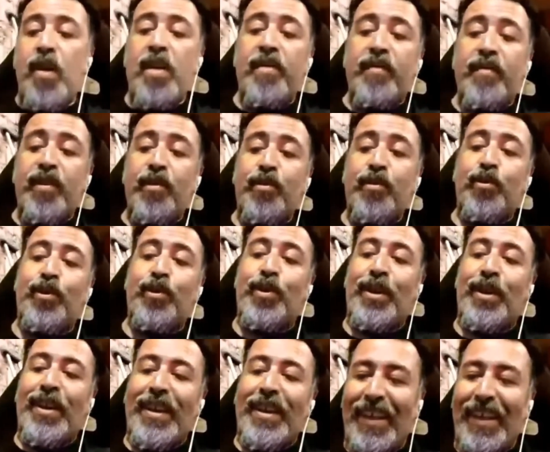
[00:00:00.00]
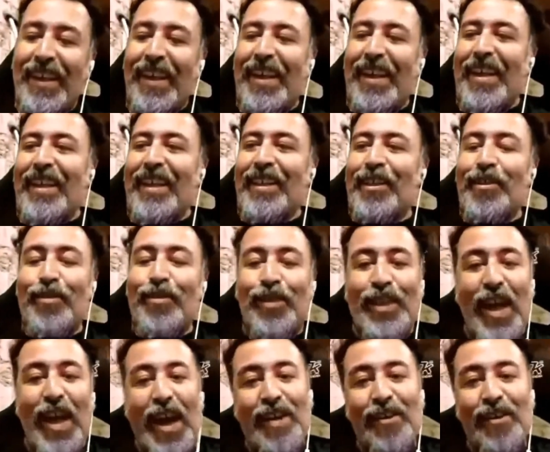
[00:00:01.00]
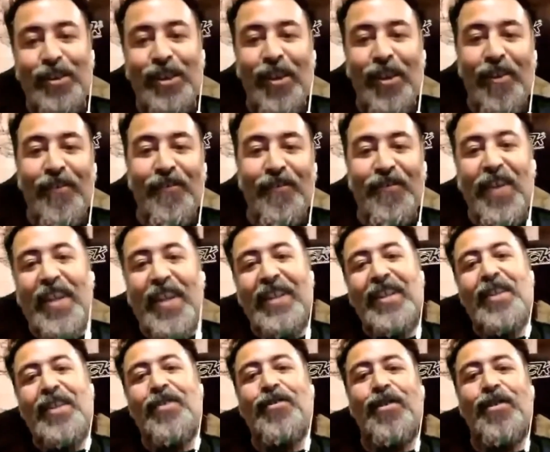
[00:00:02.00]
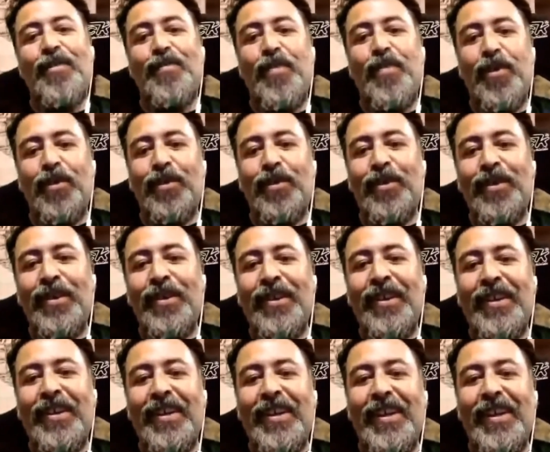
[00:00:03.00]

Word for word: And one of those those cows fell into the pot,